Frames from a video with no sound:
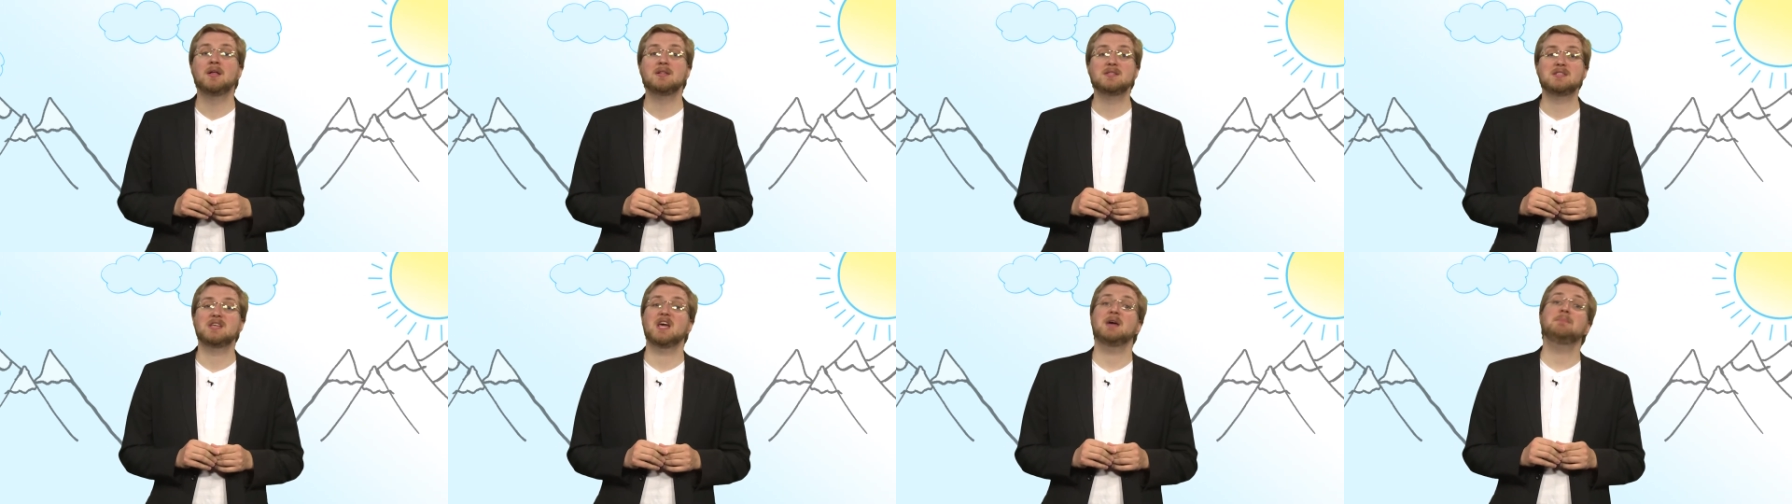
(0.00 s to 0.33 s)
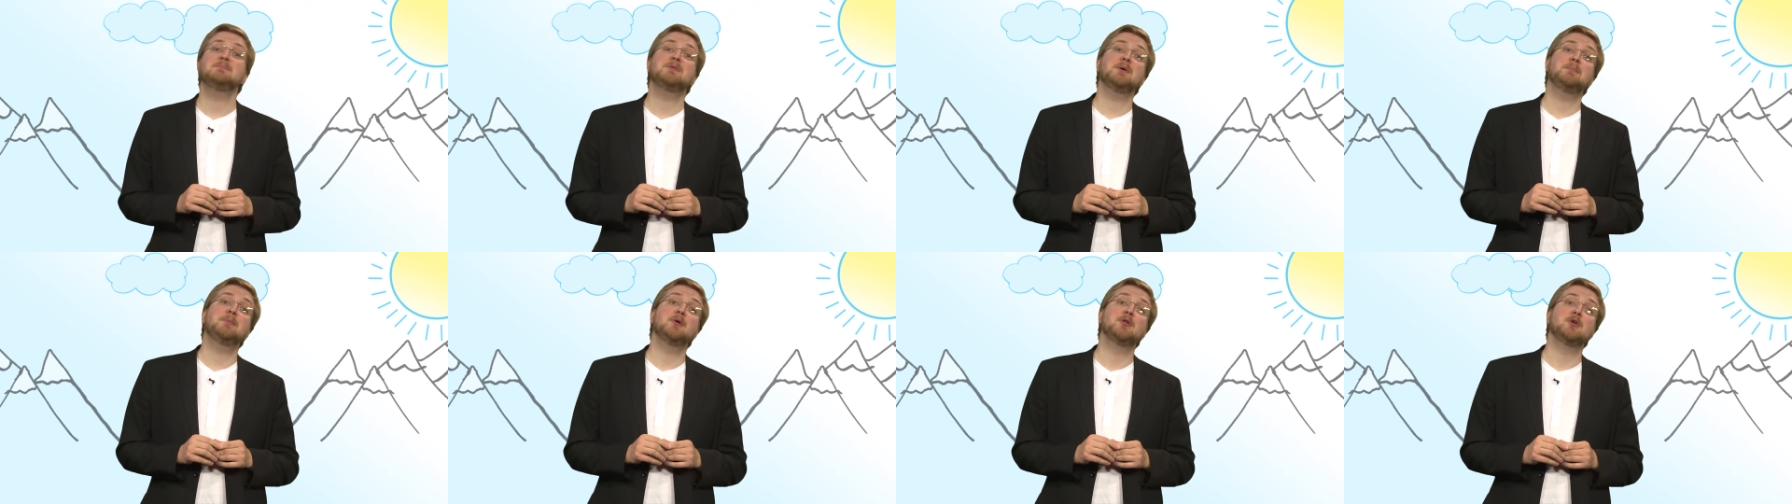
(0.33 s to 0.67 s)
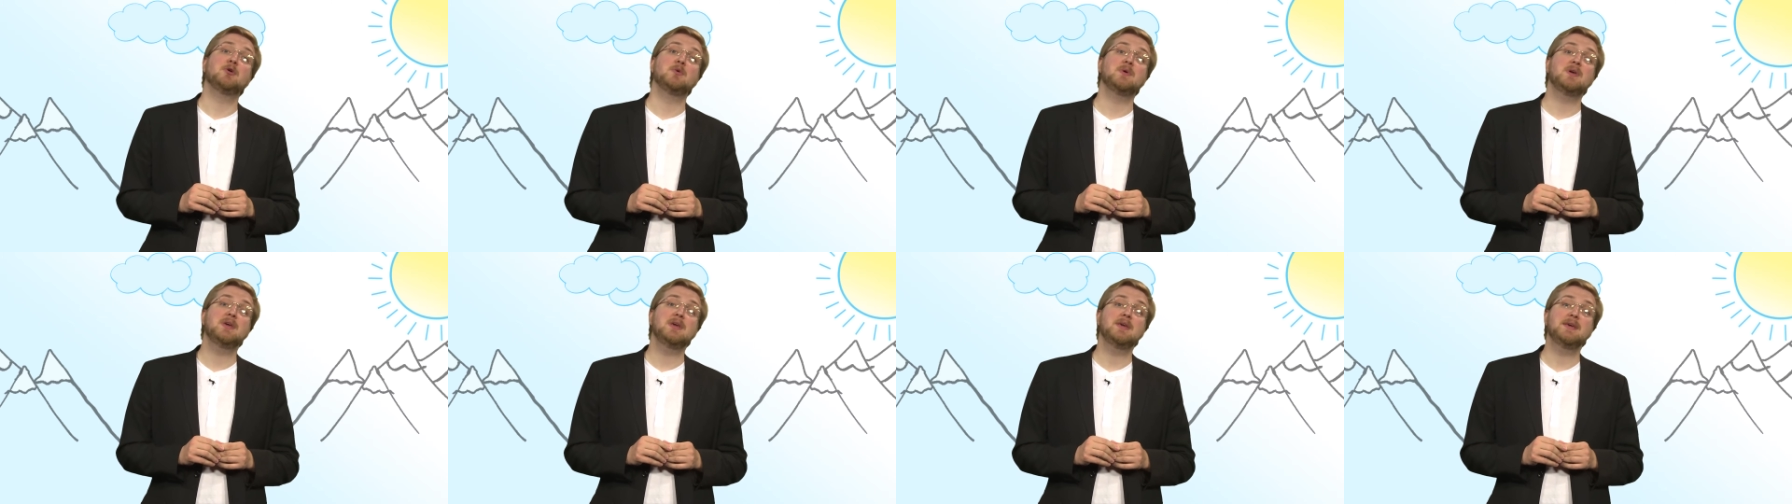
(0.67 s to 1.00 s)
The
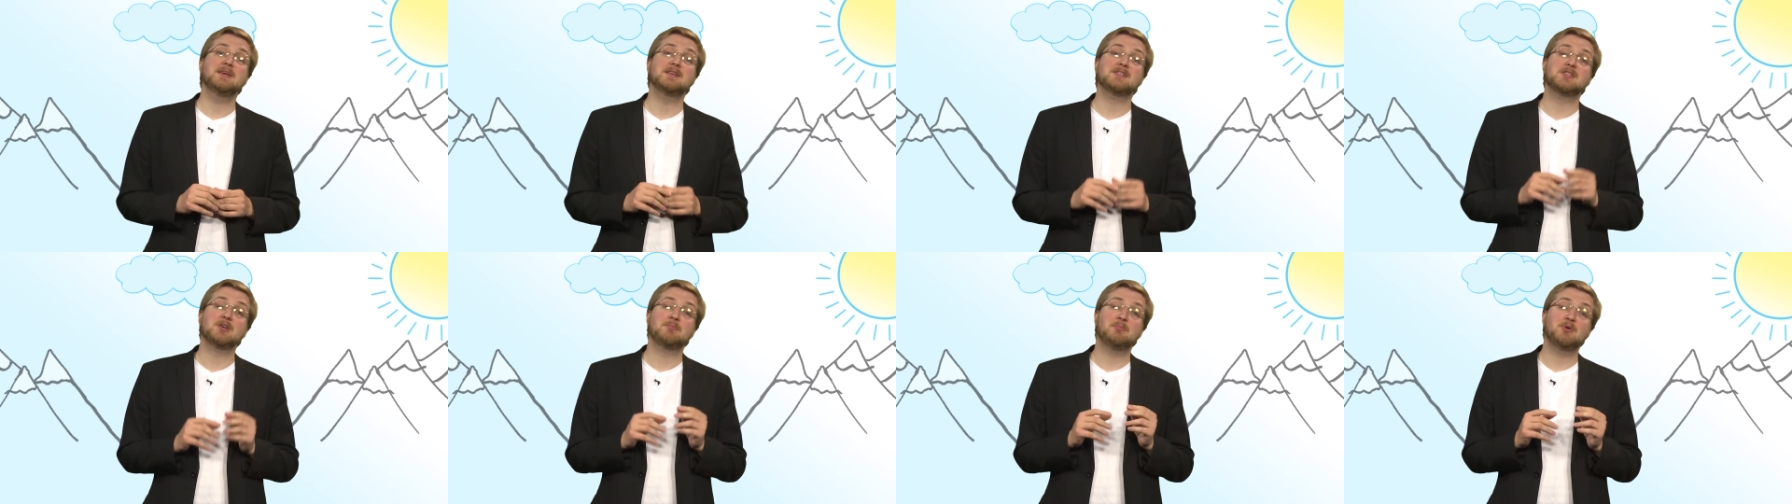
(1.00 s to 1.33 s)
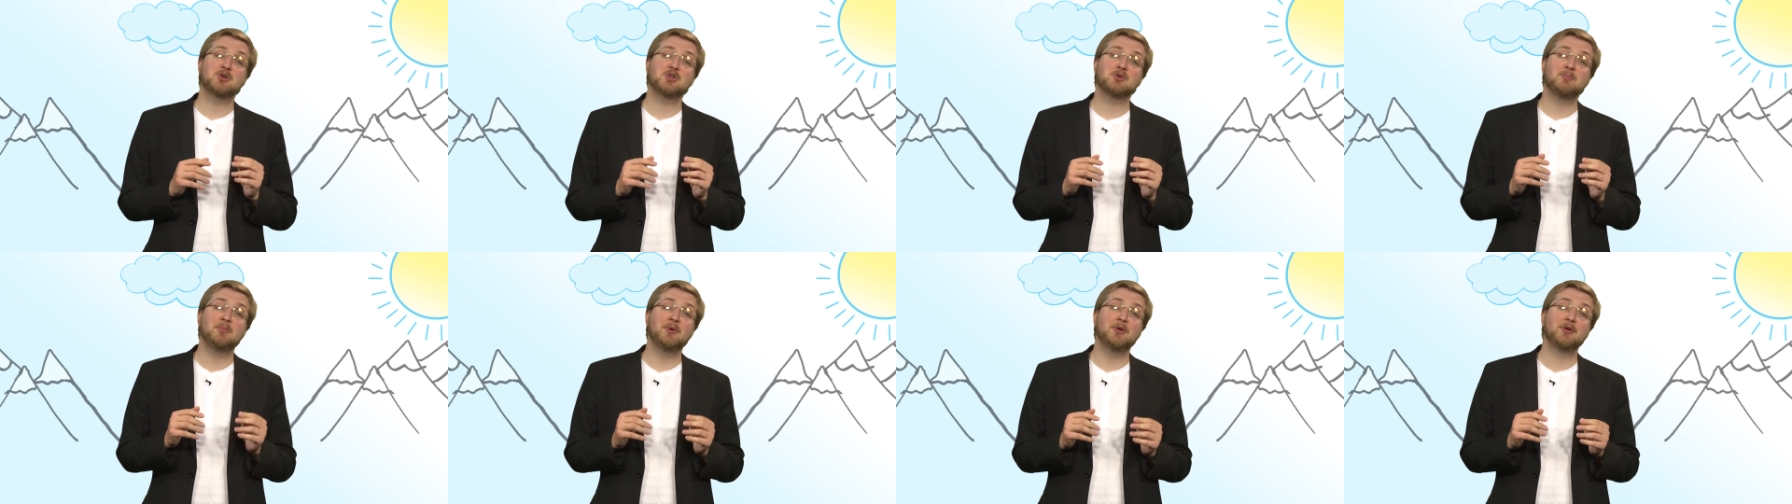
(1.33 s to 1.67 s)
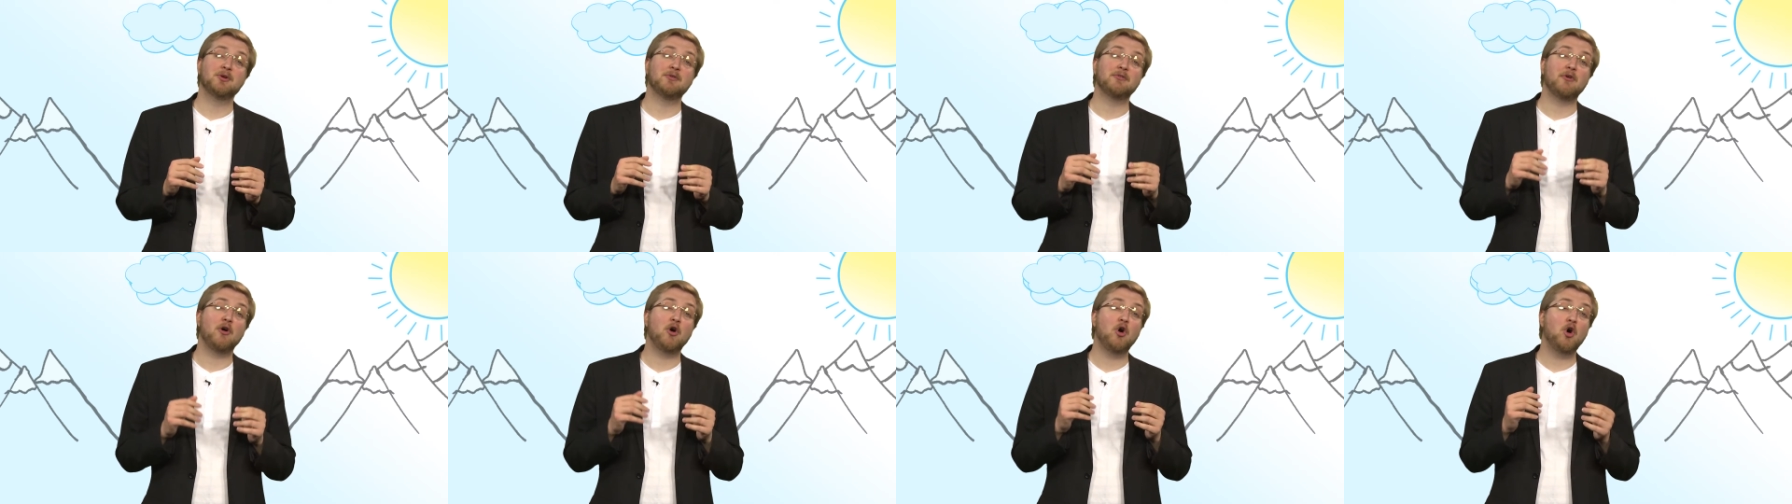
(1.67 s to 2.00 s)
MWE is the measurement of